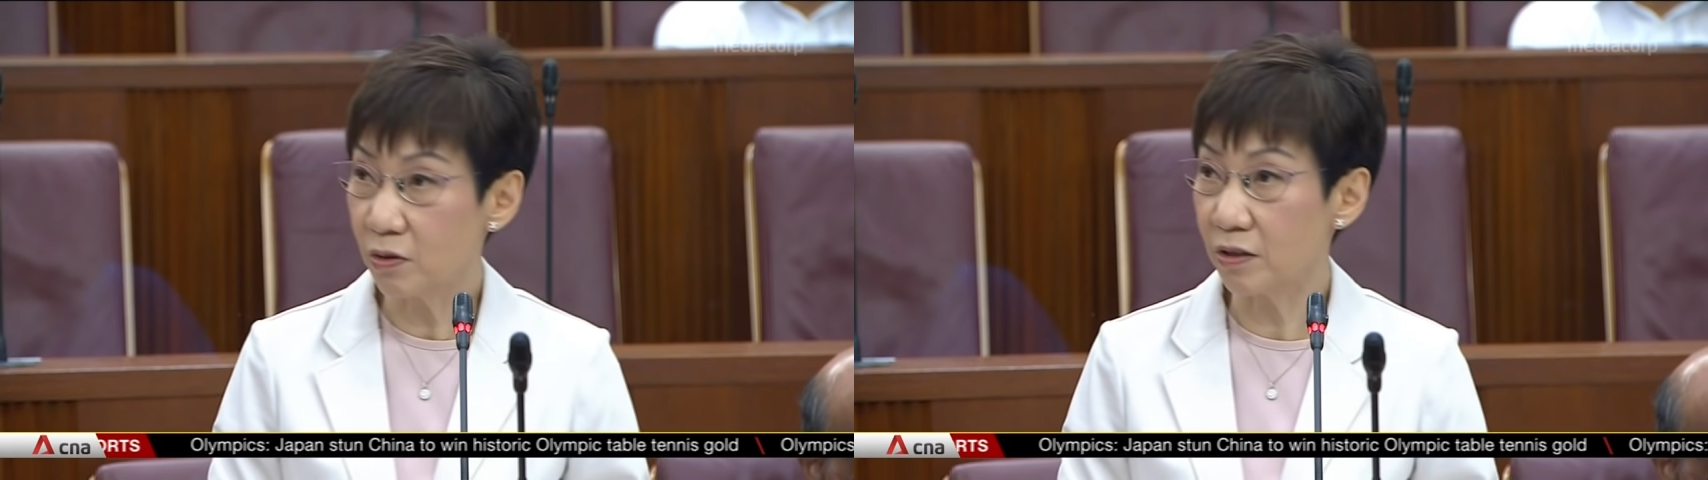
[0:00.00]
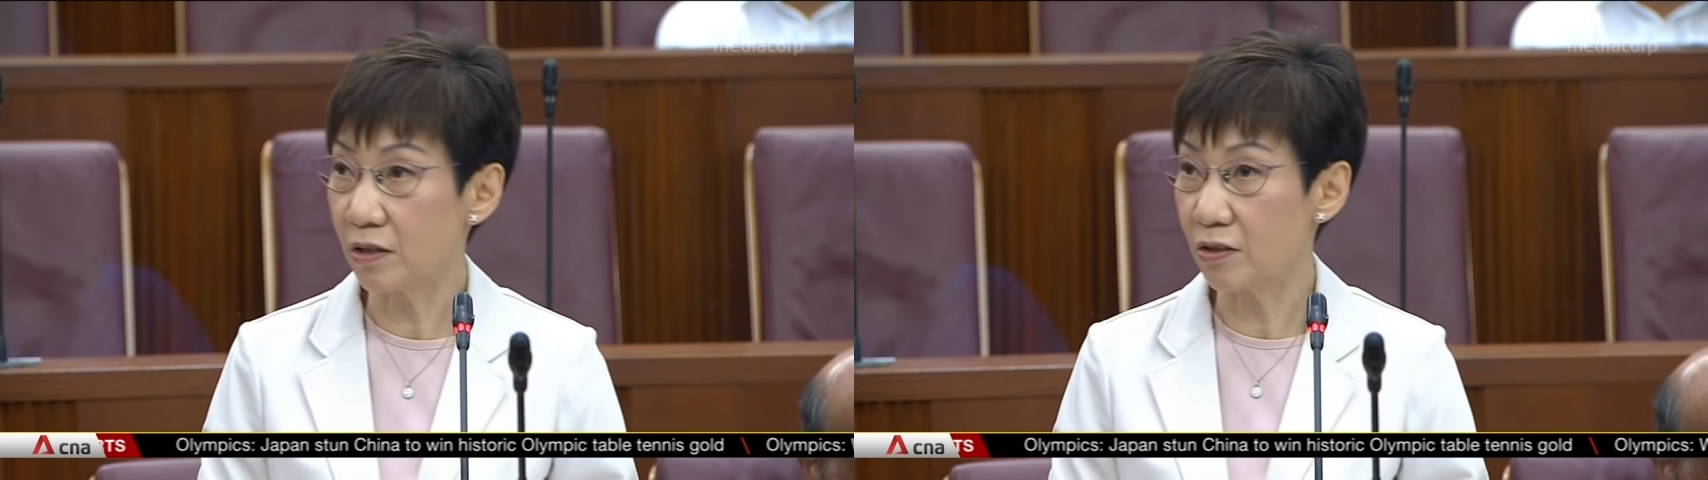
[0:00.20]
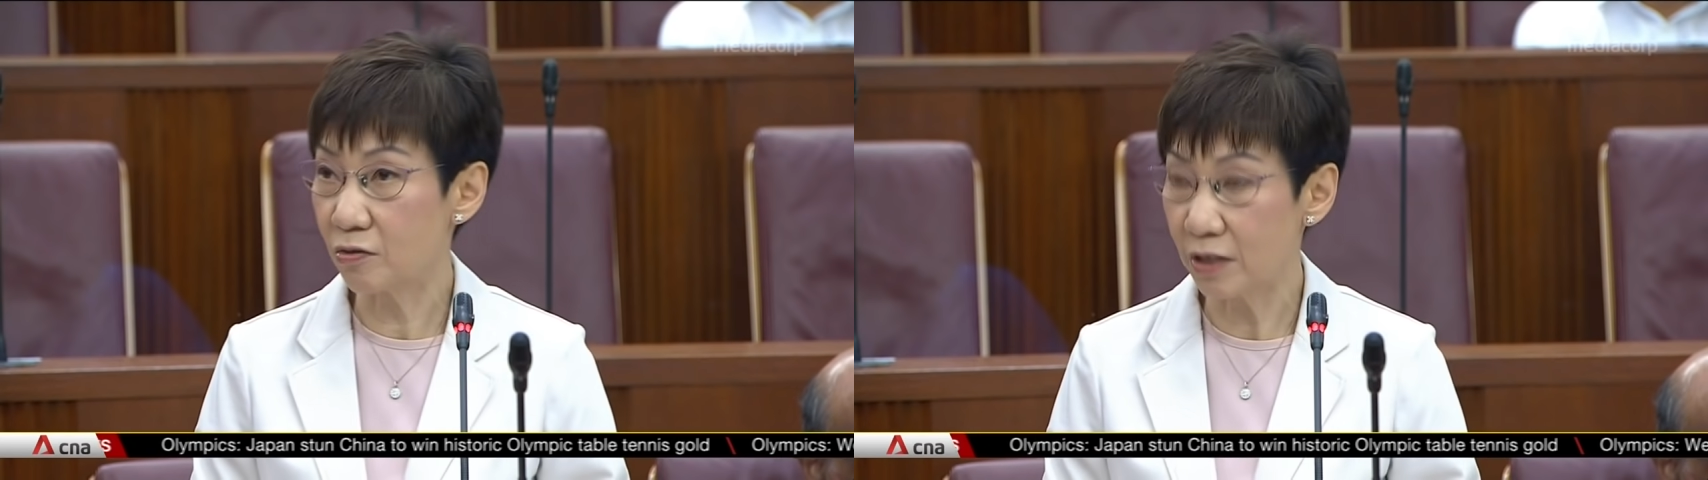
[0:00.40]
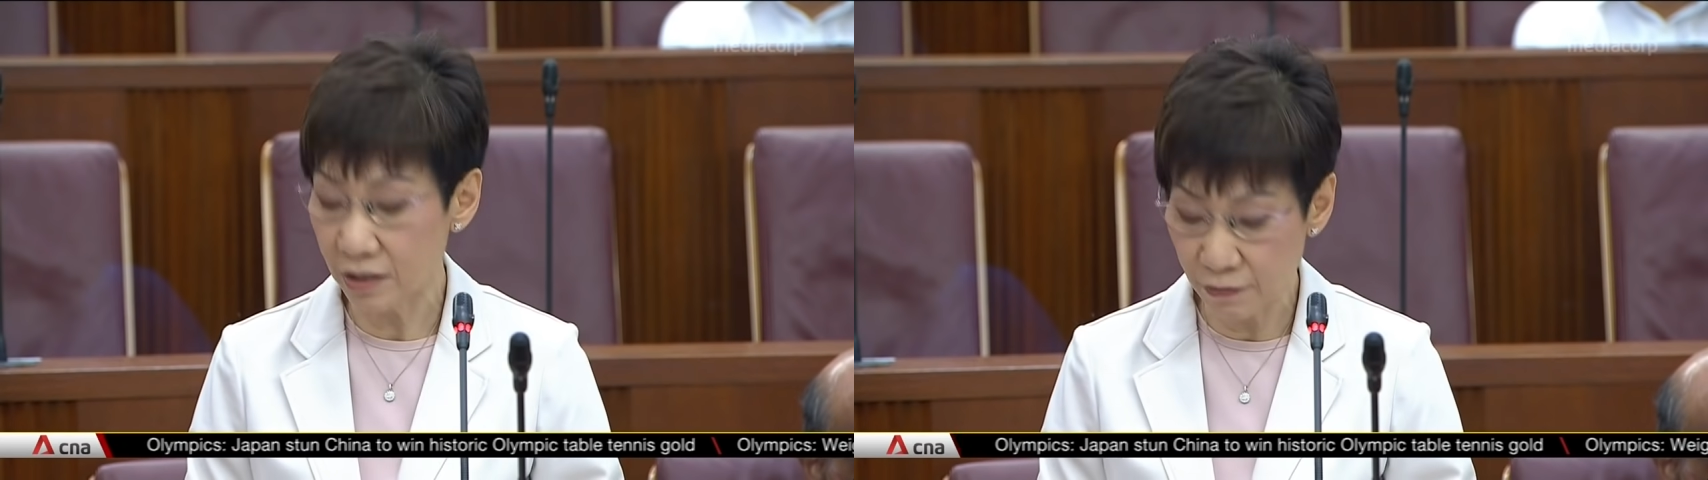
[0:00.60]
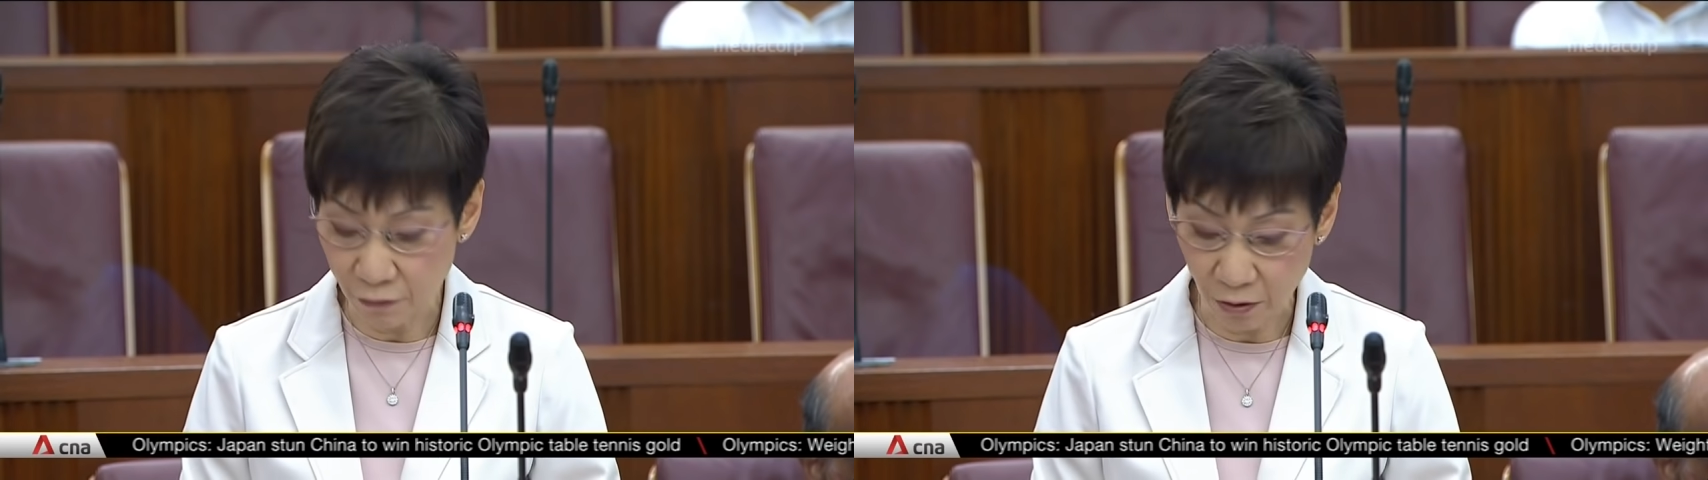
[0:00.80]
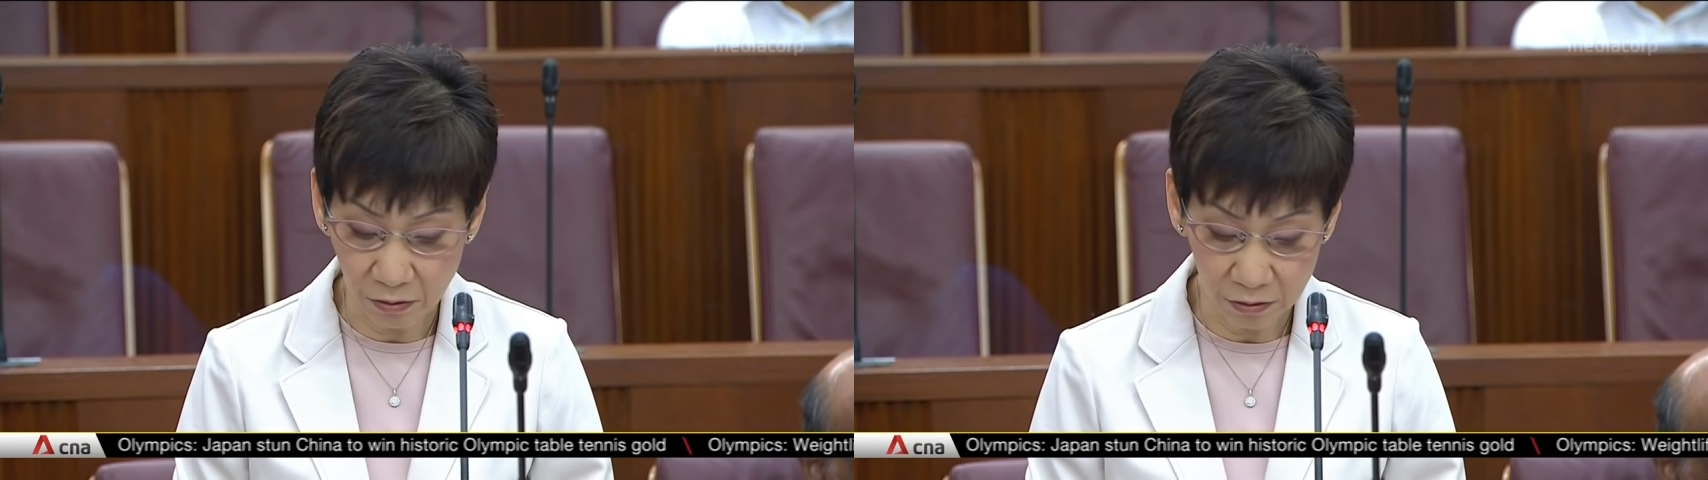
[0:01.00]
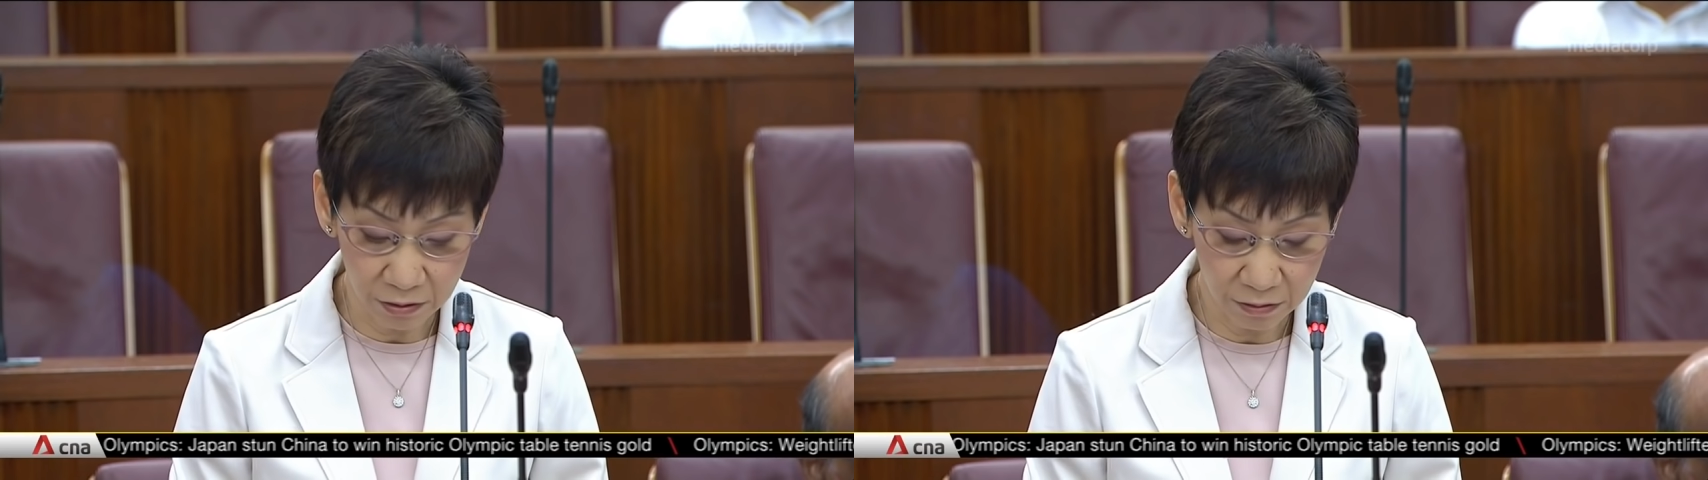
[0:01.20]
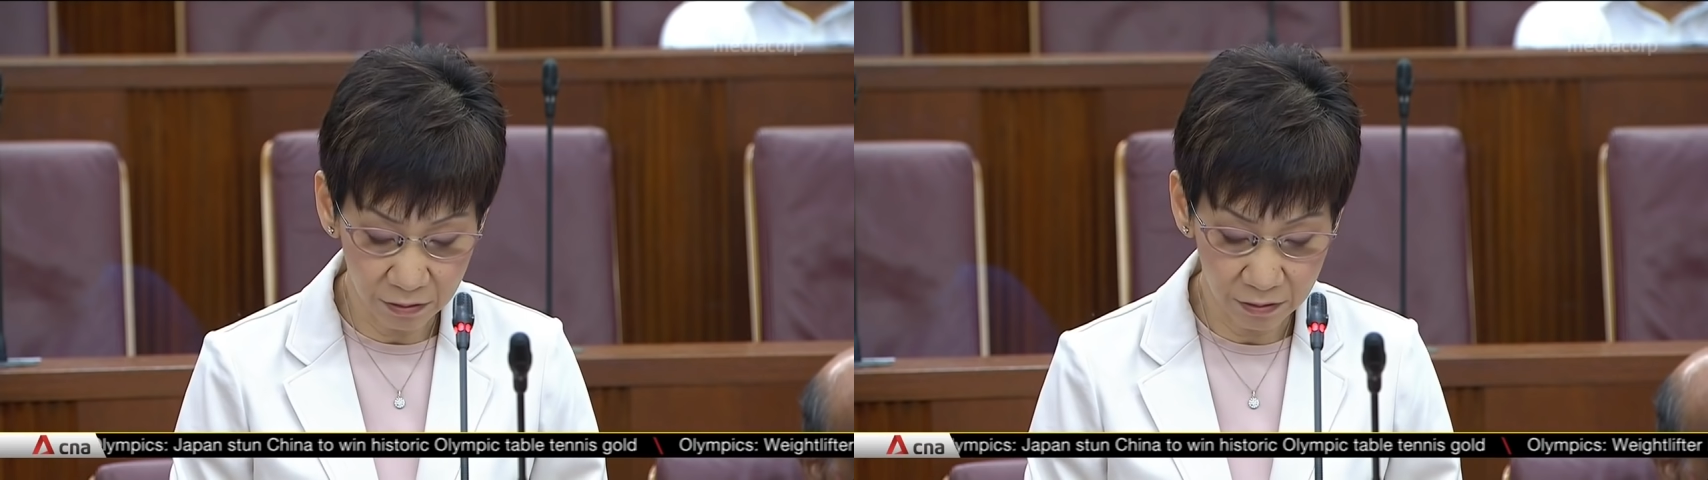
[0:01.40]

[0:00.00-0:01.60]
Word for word: were not strictly followed.